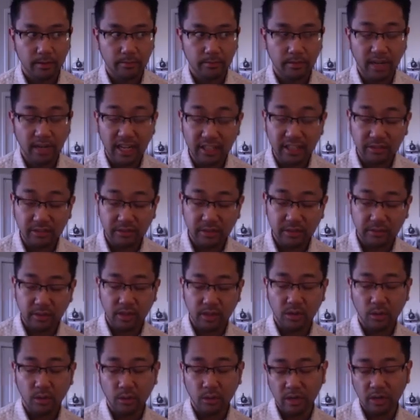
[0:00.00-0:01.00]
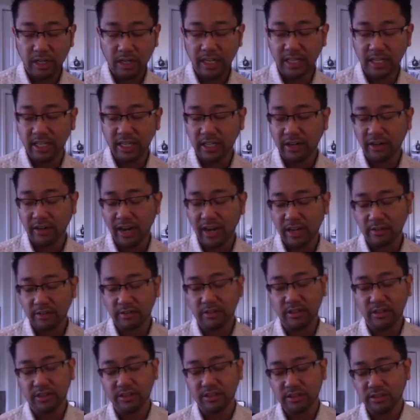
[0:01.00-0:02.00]
But as we record and interact
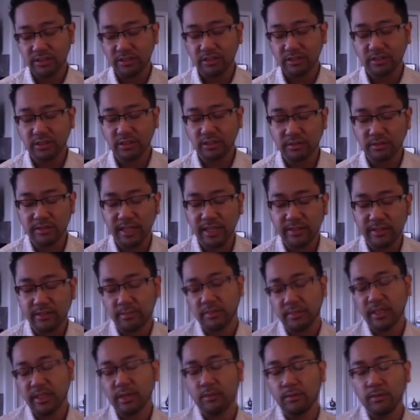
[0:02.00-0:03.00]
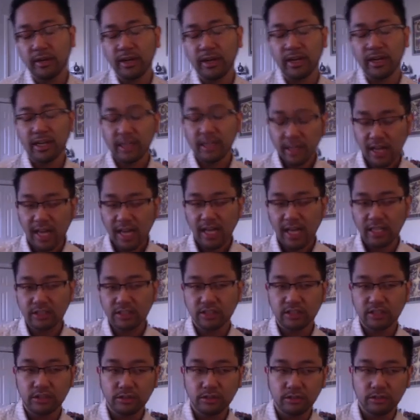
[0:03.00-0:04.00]
with our students, we have to be aware not
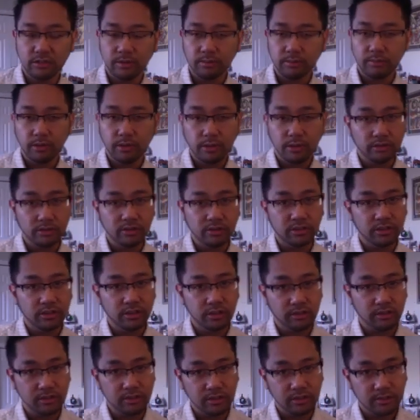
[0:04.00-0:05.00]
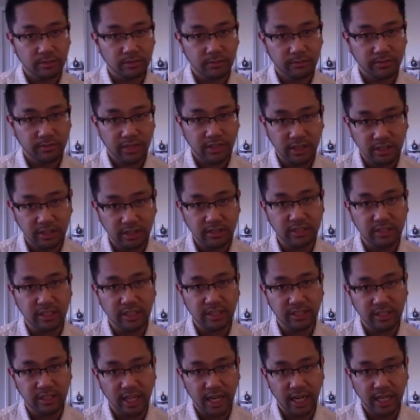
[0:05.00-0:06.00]
to impose those fears and
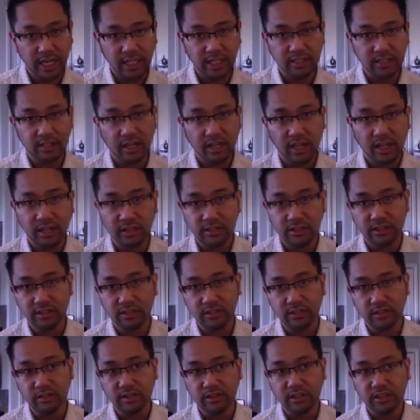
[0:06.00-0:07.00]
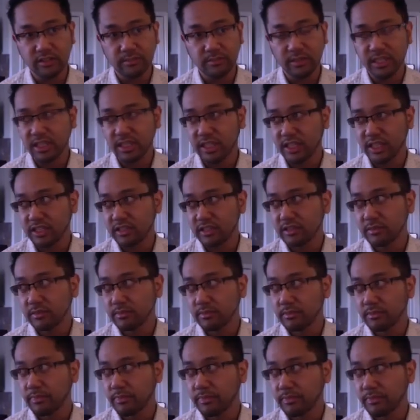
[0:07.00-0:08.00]
anxieties on our students, because
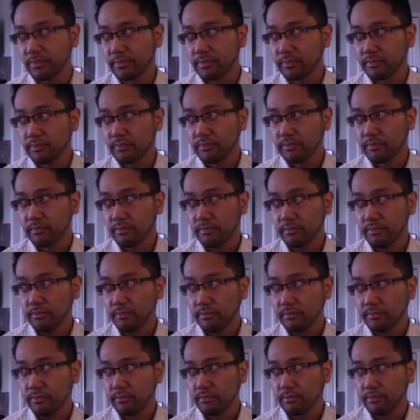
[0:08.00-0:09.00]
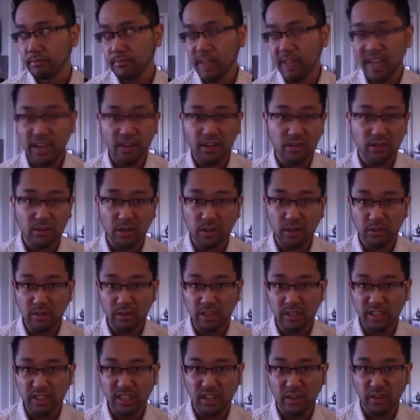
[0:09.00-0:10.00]
they don't know
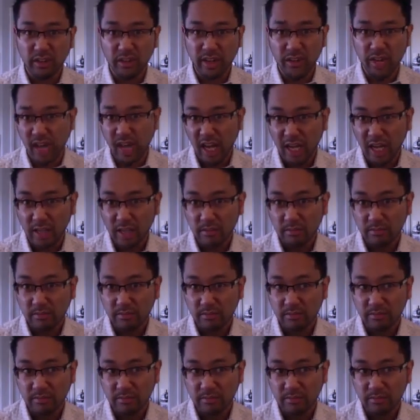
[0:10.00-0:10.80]
what's going on.